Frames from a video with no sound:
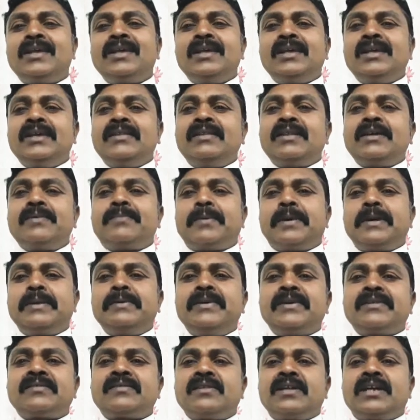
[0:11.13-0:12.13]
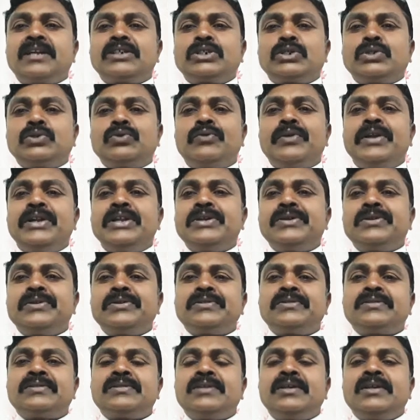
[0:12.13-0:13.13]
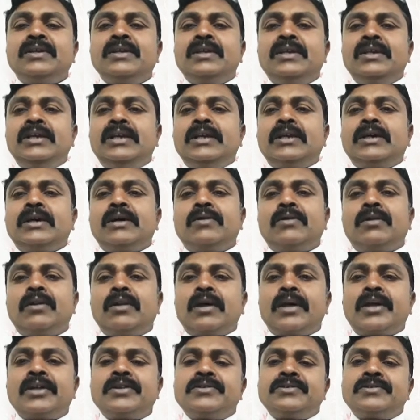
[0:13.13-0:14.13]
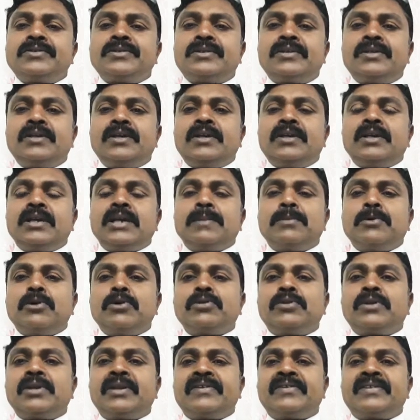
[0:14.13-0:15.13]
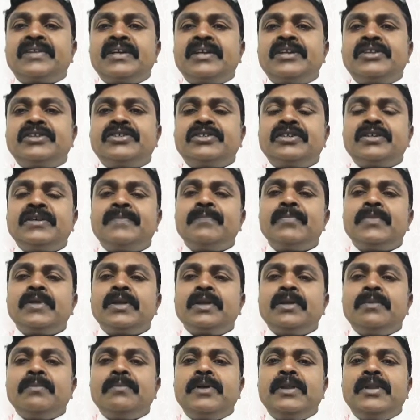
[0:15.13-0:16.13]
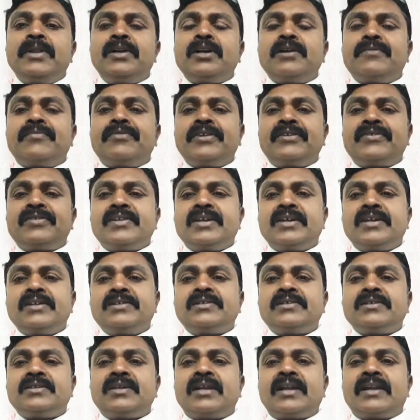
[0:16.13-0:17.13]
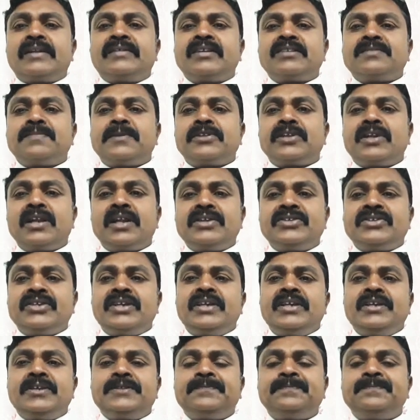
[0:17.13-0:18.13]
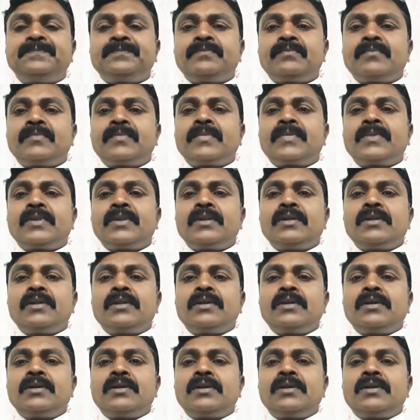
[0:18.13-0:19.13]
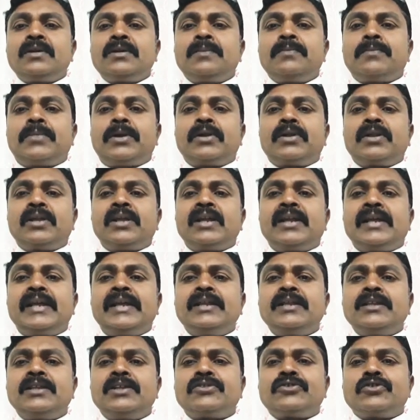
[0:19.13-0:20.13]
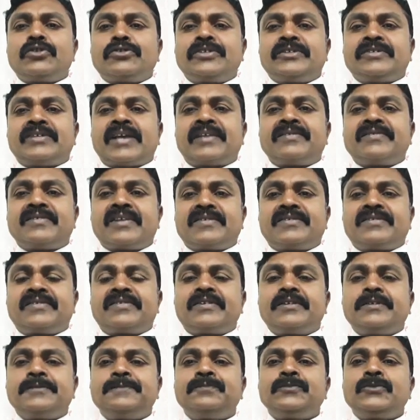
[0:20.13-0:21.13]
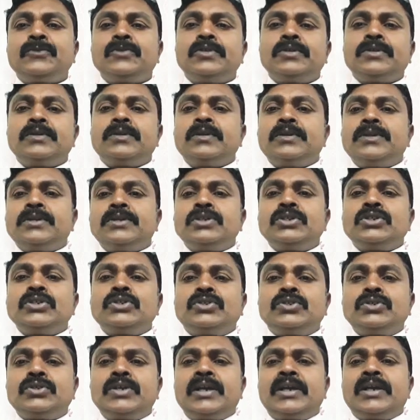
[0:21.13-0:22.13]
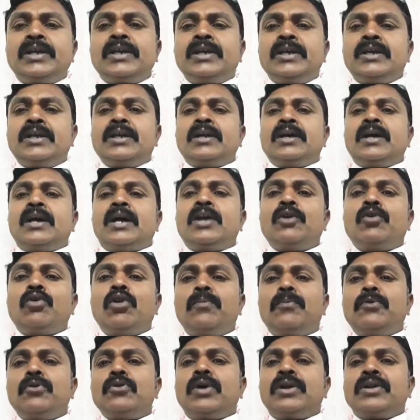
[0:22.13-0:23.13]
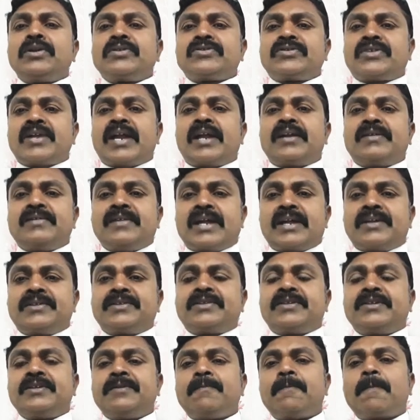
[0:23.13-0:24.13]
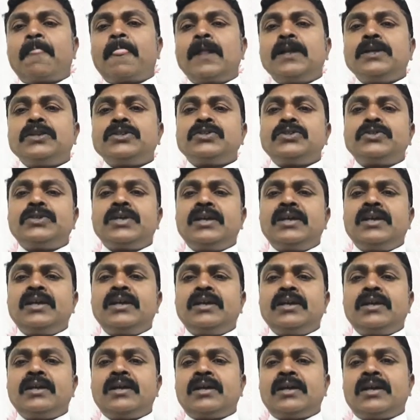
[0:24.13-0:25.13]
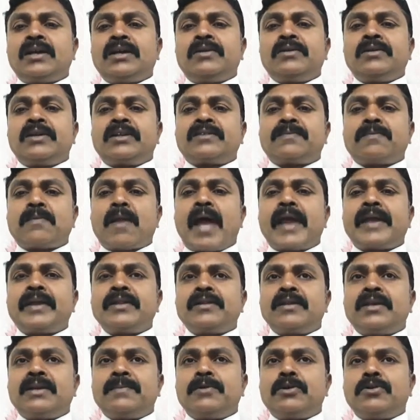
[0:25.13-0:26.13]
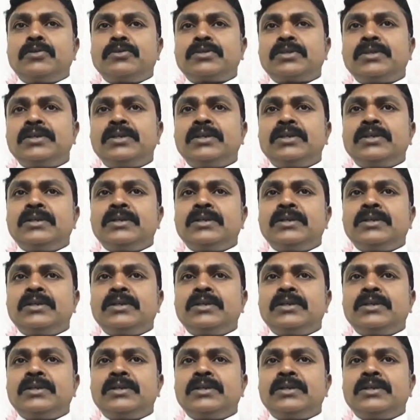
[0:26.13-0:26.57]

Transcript: In the previous last two videos, you have learned about research, meaning of research methodology, particularly in social sciences. Today, I hope you understand that. Today, I have explained about